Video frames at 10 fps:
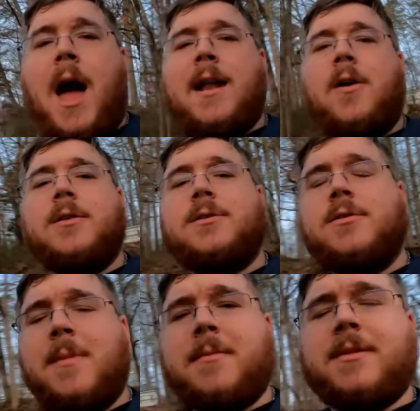I
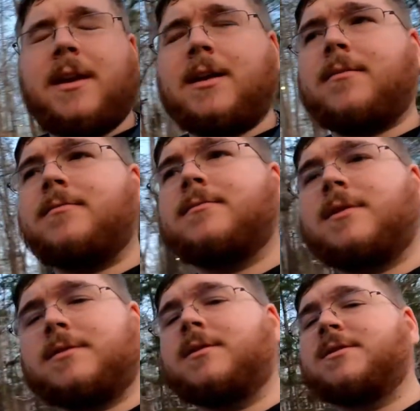noticed you may be thinking
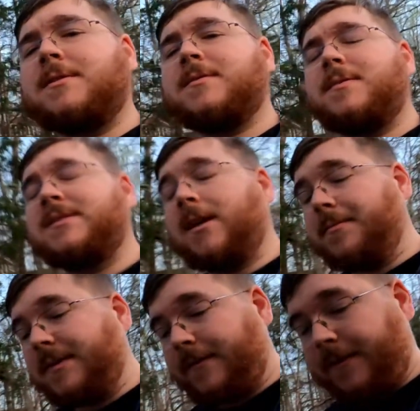that there seems to be
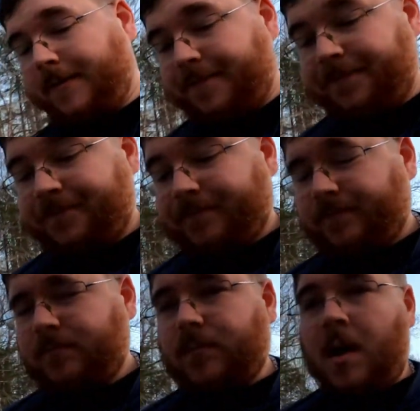something different.
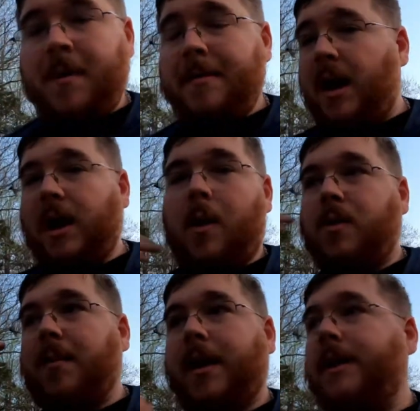Maybe I
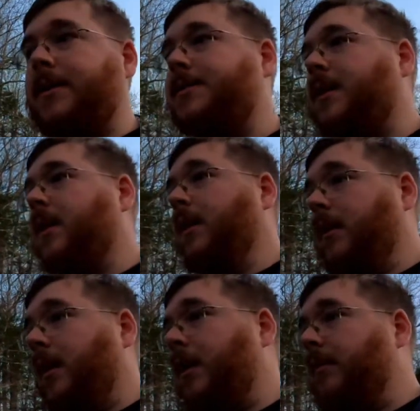lowered my ears,
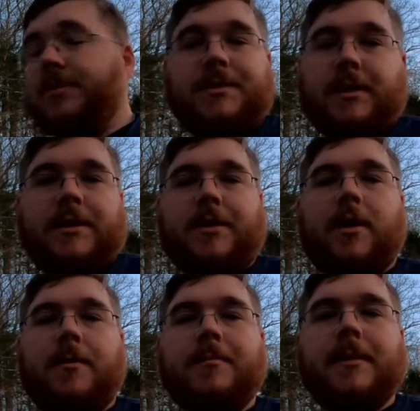which is like a
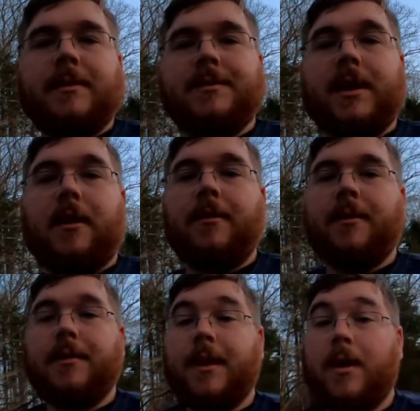term down
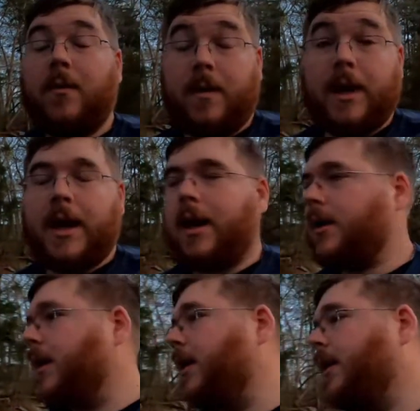south that we got a
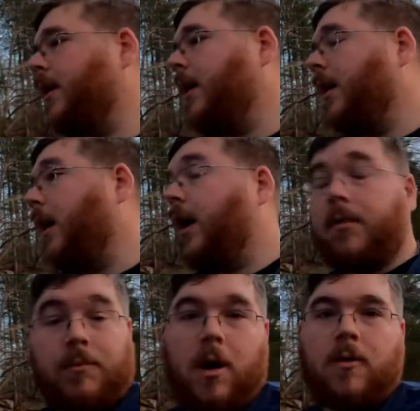haircut.
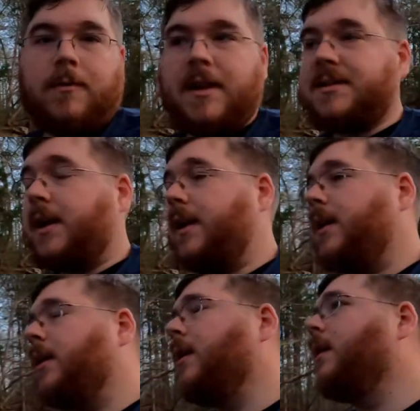No, that's not it.